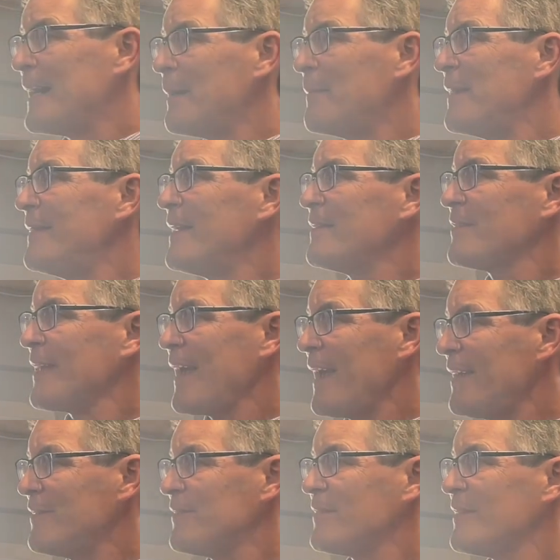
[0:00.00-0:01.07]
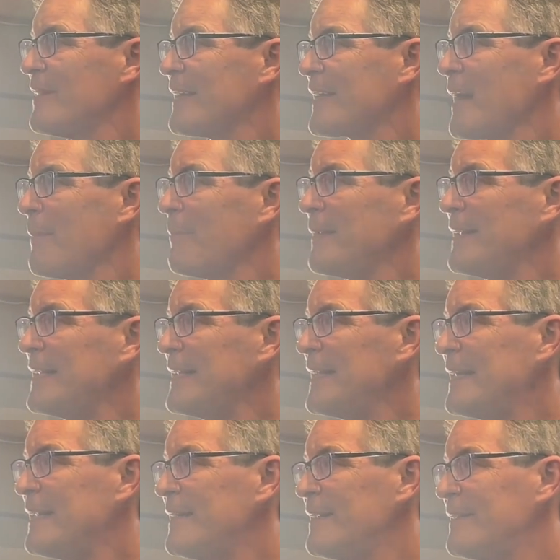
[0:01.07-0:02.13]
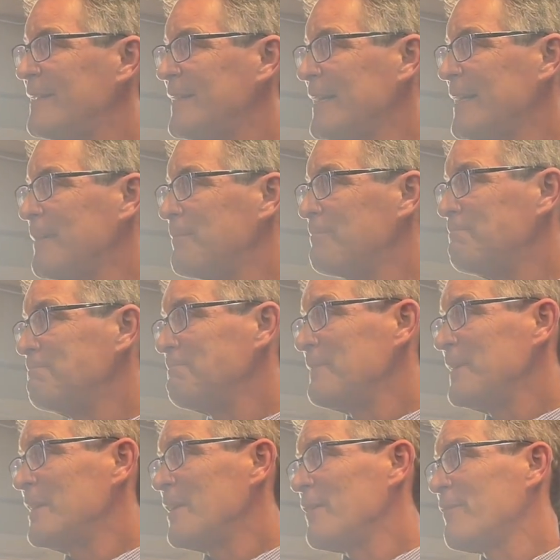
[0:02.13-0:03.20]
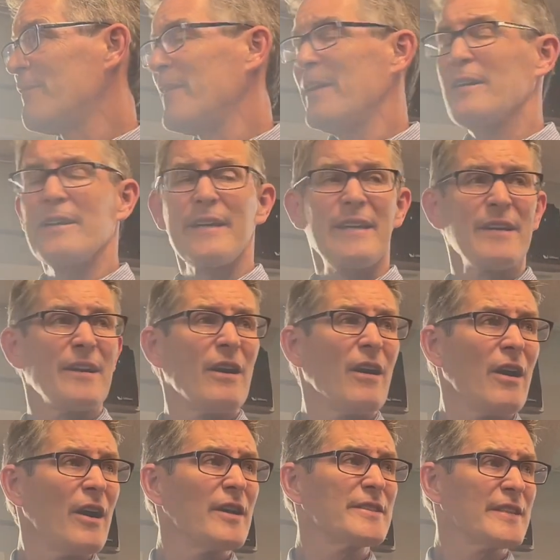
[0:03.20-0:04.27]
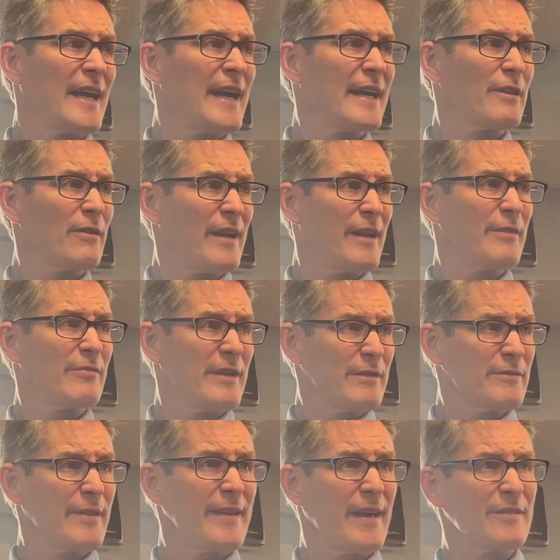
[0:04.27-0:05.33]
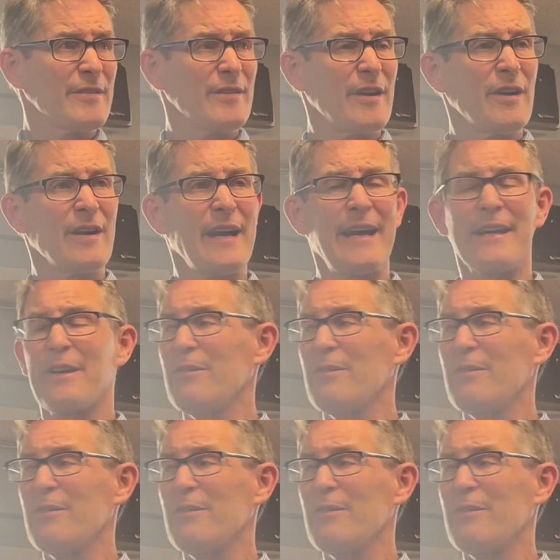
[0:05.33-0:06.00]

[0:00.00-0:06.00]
in this case, the company needed, fairly large line of credit, $300,000 line of